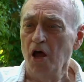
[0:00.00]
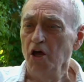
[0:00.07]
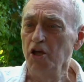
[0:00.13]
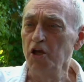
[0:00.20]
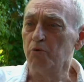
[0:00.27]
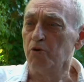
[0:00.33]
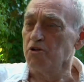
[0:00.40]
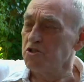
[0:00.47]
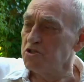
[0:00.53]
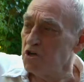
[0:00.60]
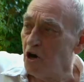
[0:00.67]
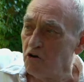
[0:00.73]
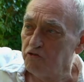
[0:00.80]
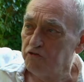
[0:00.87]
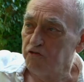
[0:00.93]
you were
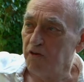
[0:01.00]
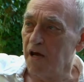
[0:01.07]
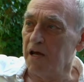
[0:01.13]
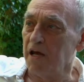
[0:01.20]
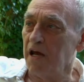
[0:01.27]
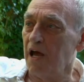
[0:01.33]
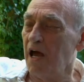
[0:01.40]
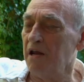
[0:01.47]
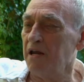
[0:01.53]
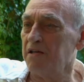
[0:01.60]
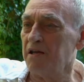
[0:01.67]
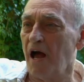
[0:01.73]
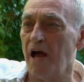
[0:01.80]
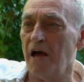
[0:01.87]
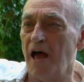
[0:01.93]
so funny and,
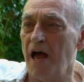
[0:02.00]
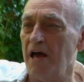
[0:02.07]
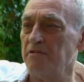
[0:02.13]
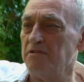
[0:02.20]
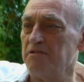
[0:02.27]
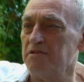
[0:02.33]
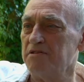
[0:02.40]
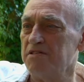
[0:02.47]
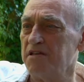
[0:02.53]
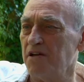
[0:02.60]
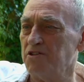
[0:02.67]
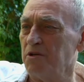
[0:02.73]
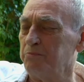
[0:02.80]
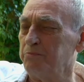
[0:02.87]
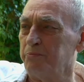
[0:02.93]
and
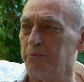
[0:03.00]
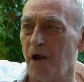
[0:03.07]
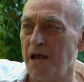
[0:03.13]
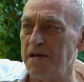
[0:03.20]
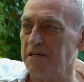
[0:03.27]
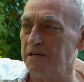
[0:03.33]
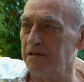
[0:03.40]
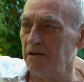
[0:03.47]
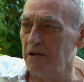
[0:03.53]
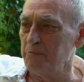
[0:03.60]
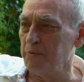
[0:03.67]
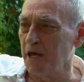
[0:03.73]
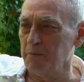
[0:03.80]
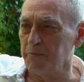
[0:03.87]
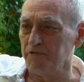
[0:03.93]
such a bright, you know, he
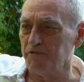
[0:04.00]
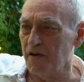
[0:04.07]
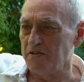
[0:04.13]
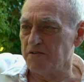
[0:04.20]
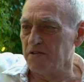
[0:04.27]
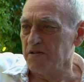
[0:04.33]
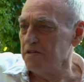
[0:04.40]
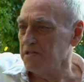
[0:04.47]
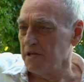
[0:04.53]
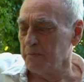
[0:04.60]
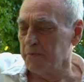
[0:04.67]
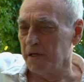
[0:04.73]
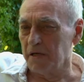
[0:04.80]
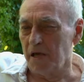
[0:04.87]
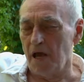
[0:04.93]
played a professor in
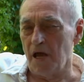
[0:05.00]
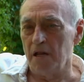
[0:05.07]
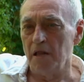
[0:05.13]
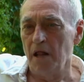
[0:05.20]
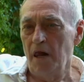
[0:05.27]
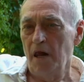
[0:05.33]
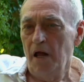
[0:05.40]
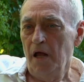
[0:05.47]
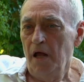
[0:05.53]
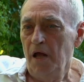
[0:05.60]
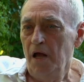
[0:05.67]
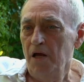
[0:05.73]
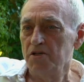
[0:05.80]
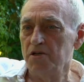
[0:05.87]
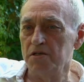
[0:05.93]
something, and
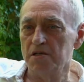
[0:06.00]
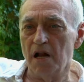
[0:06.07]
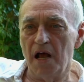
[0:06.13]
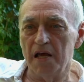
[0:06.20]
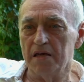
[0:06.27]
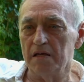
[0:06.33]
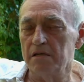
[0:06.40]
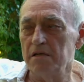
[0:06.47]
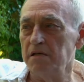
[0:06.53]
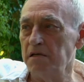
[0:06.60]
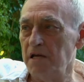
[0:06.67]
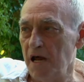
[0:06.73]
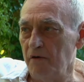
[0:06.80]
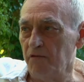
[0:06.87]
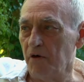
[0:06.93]
she said, I could
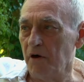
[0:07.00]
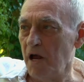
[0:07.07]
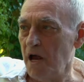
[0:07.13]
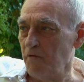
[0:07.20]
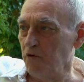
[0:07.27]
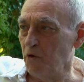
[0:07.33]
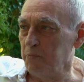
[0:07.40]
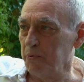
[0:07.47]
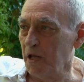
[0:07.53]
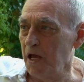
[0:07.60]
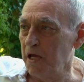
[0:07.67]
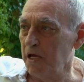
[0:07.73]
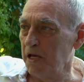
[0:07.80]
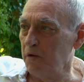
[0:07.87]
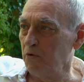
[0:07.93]
never, ever
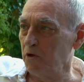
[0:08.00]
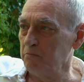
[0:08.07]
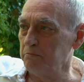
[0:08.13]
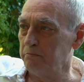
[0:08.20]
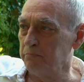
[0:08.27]
play anyone